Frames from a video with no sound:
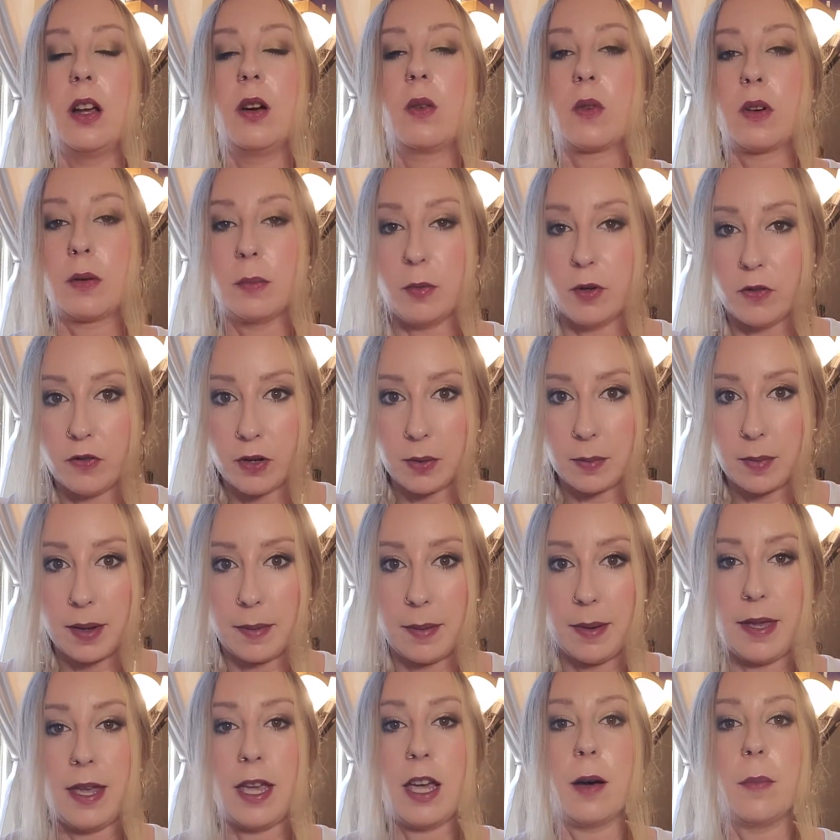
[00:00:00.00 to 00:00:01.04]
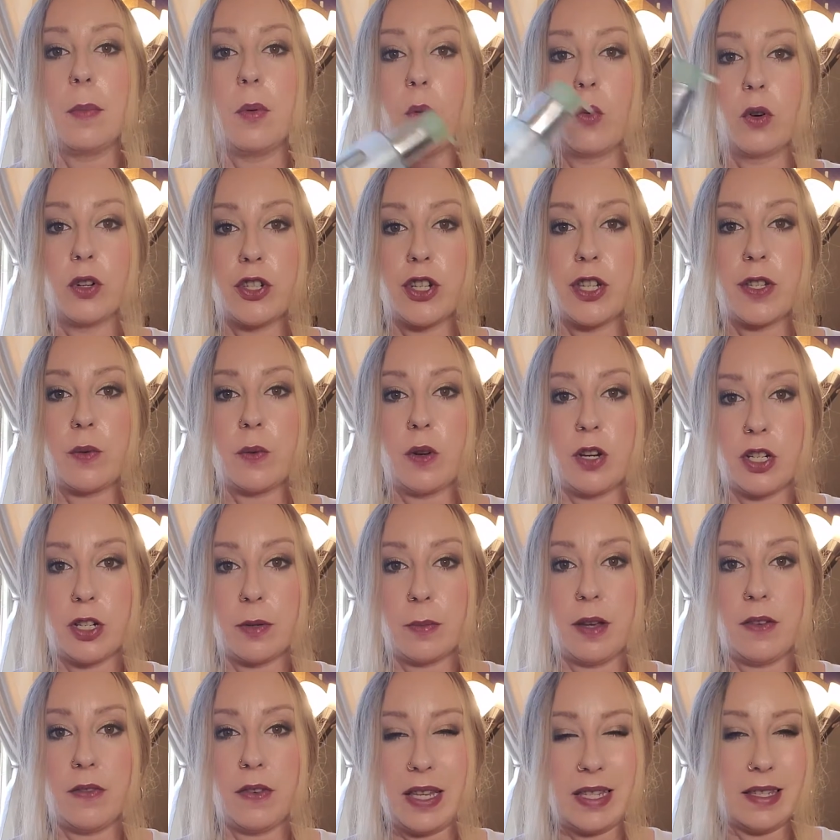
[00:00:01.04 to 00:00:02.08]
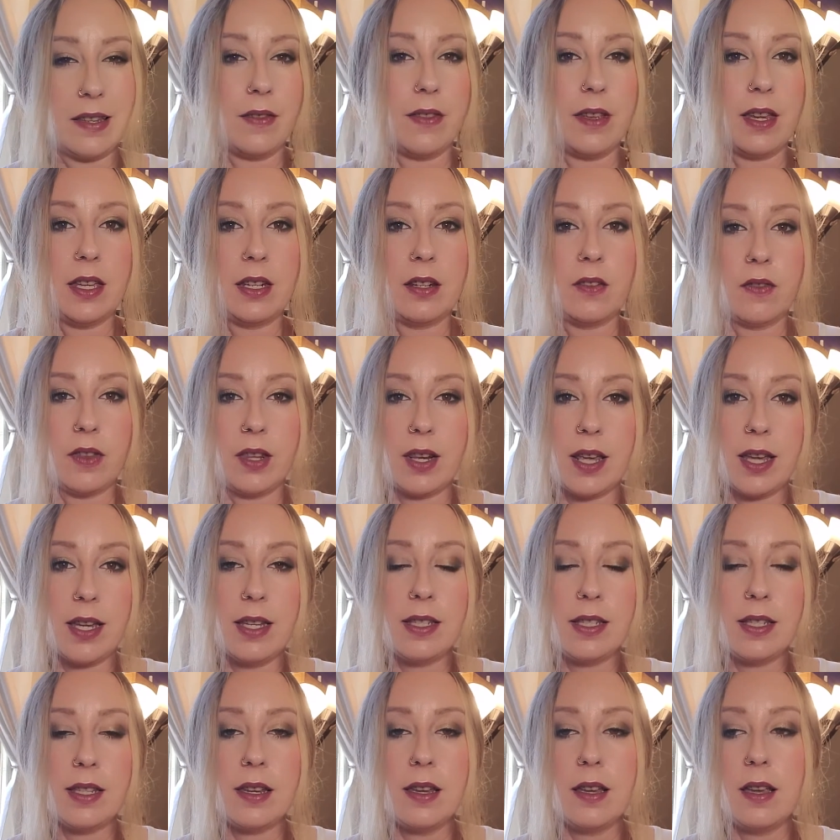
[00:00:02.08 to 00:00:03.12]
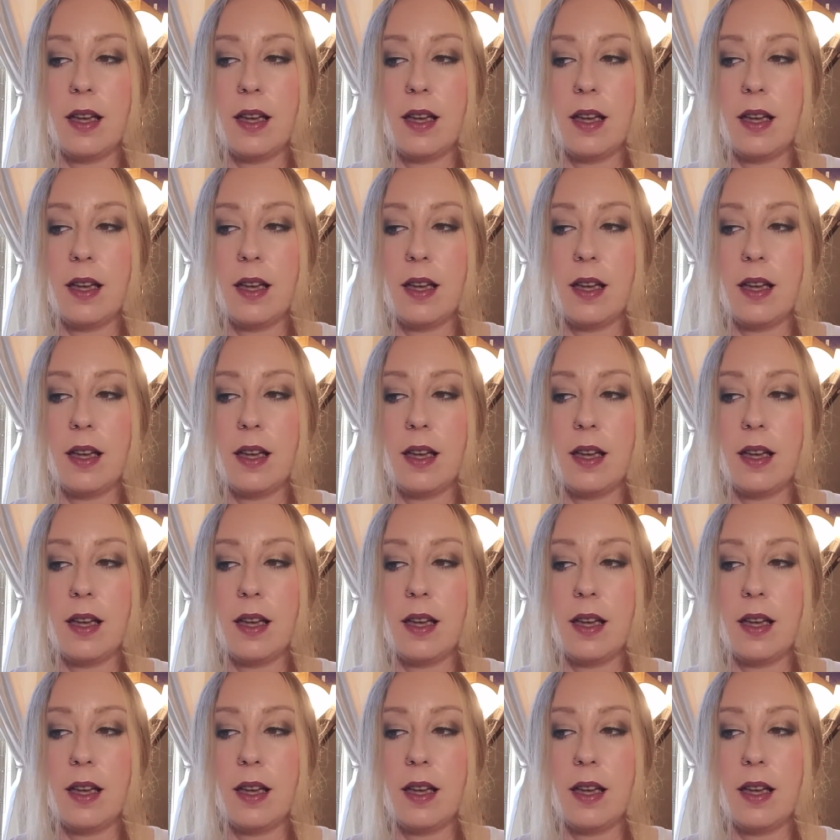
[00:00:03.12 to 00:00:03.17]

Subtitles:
removing my makeup or just washing my face at the end of the night.